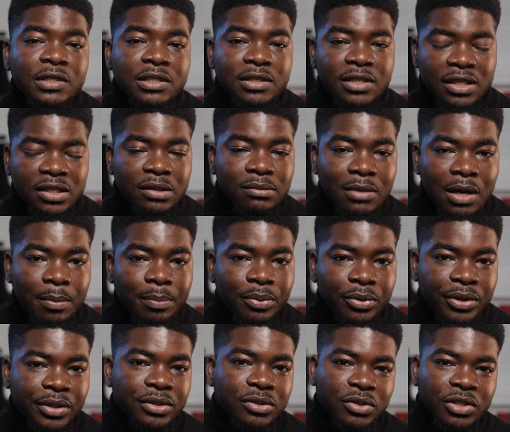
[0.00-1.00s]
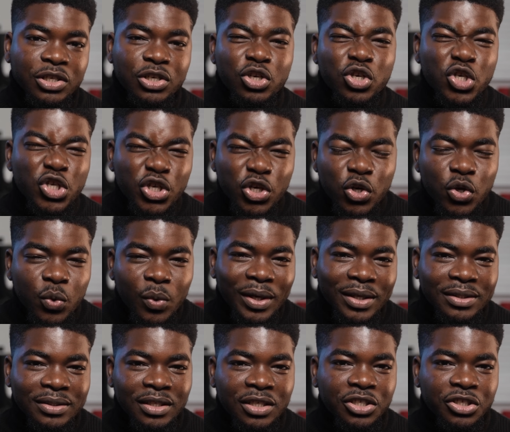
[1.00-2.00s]
in decimal points in the lower
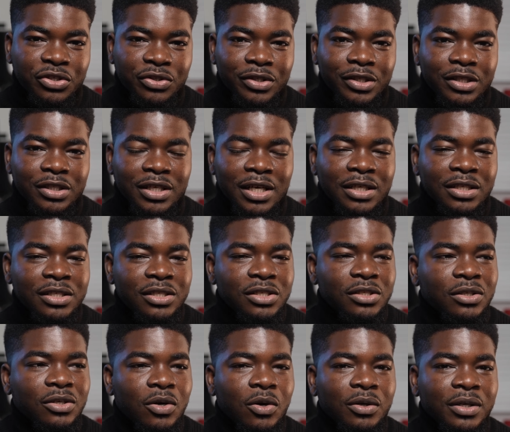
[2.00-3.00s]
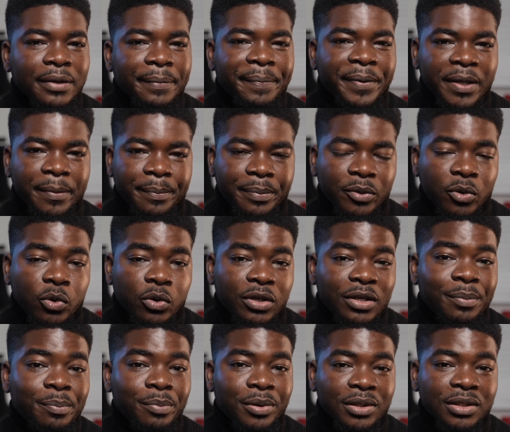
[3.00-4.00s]
cent range, and this is called a pip, or
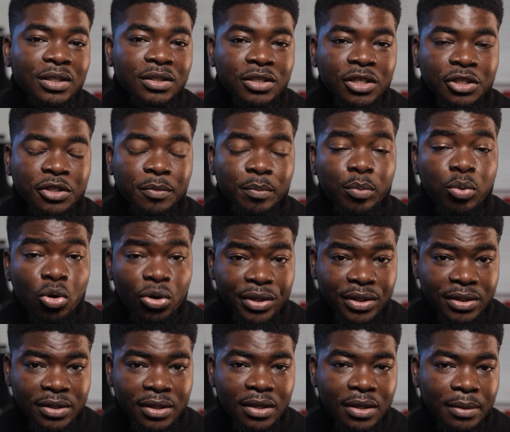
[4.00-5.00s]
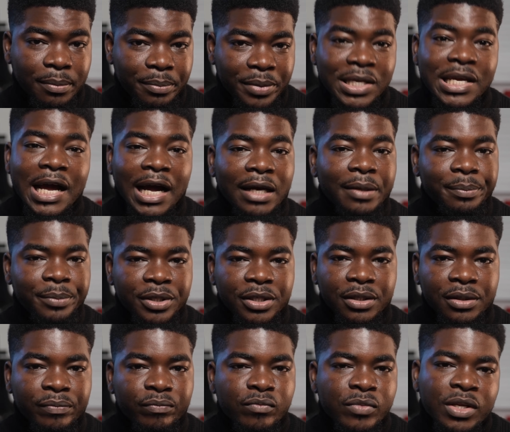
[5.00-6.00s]
a percentage in point, PIP.
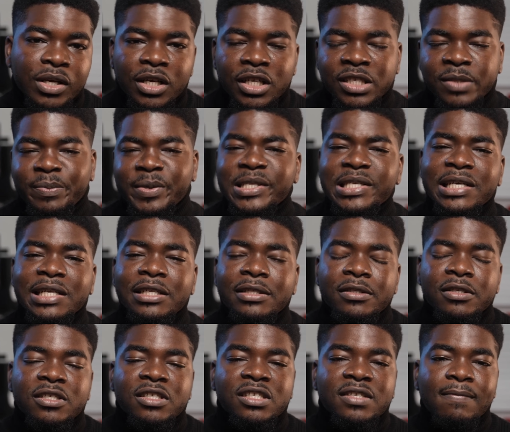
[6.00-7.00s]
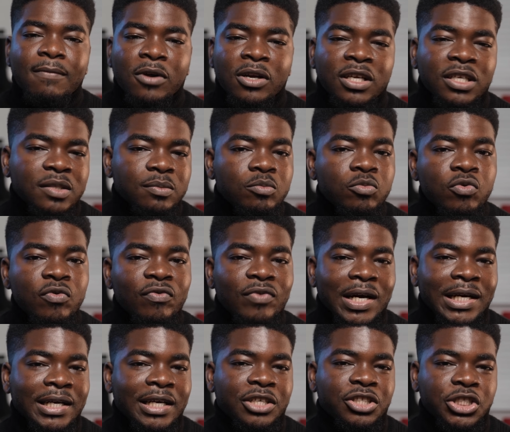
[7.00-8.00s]
It's basically the smallest move
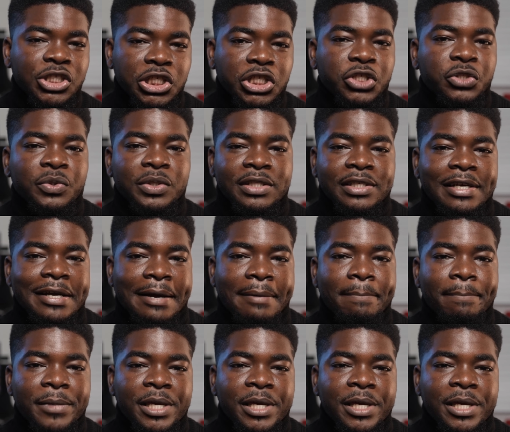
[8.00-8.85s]
an exchange rate can